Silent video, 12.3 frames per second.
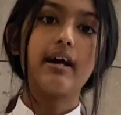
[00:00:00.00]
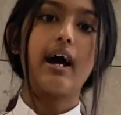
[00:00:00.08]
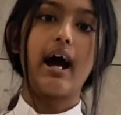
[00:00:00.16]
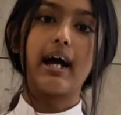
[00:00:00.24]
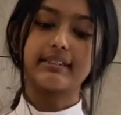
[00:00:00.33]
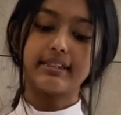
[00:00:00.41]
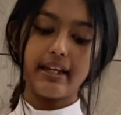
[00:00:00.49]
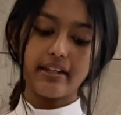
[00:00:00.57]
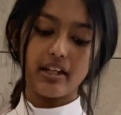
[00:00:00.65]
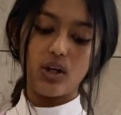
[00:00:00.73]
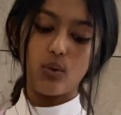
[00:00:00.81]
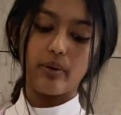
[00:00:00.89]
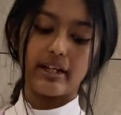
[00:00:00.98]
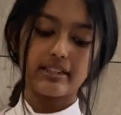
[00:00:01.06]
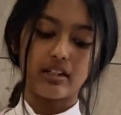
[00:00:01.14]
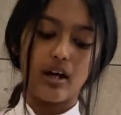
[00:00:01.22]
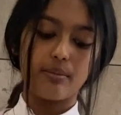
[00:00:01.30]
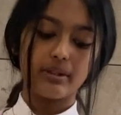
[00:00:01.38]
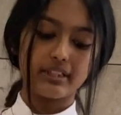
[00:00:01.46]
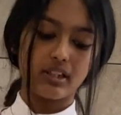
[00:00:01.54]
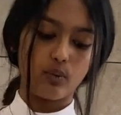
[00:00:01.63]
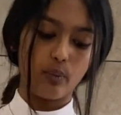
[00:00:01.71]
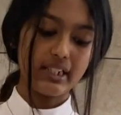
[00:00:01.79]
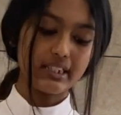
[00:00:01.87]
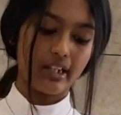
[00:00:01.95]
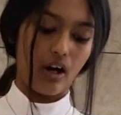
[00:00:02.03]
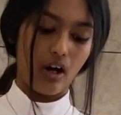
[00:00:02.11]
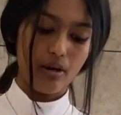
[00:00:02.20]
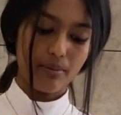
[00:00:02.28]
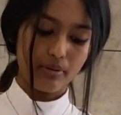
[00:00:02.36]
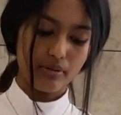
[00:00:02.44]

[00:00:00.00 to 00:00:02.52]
And taking a whisk, I'm just going to whisk it up.